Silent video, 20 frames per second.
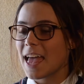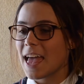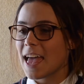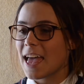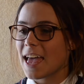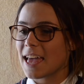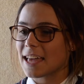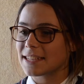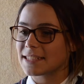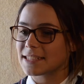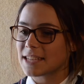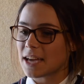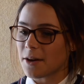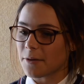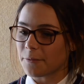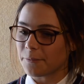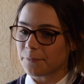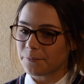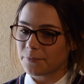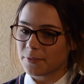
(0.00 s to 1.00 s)
And
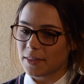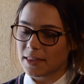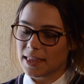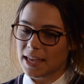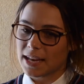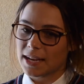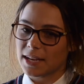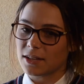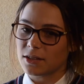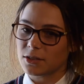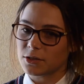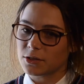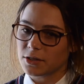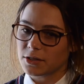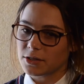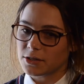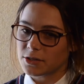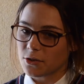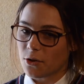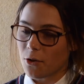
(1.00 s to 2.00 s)
that
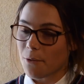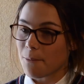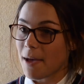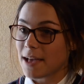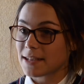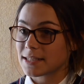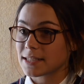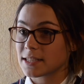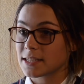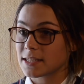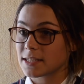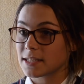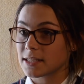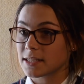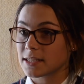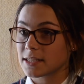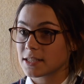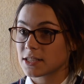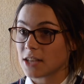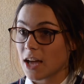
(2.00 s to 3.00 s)
included, maths and
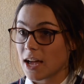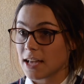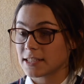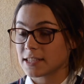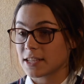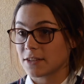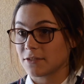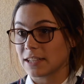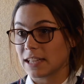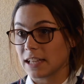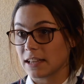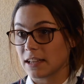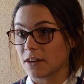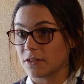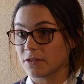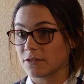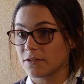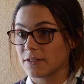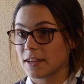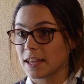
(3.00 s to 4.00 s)
science I really
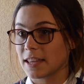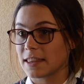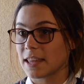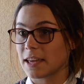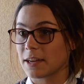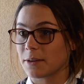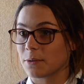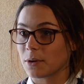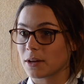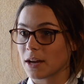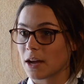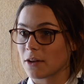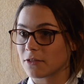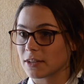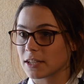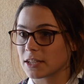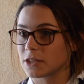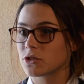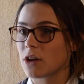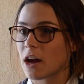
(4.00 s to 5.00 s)
love, and they're what I
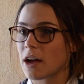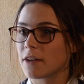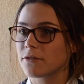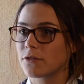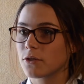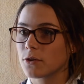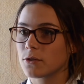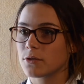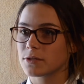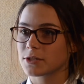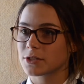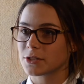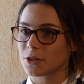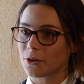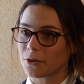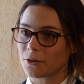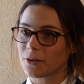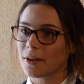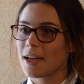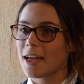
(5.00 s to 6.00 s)
really tried for. So
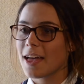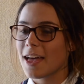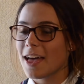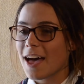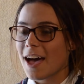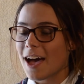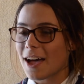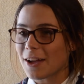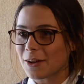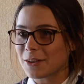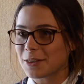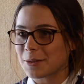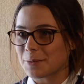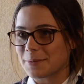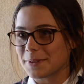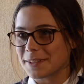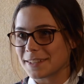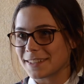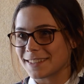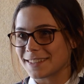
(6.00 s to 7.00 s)
I got
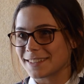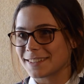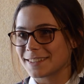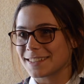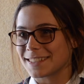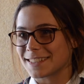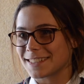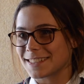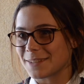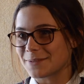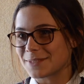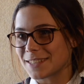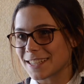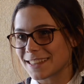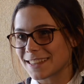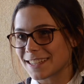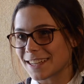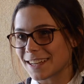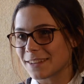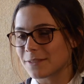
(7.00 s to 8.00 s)
the
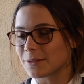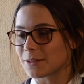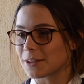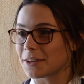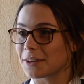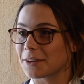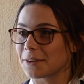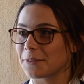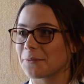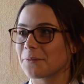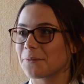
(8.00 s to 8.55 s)
subject, the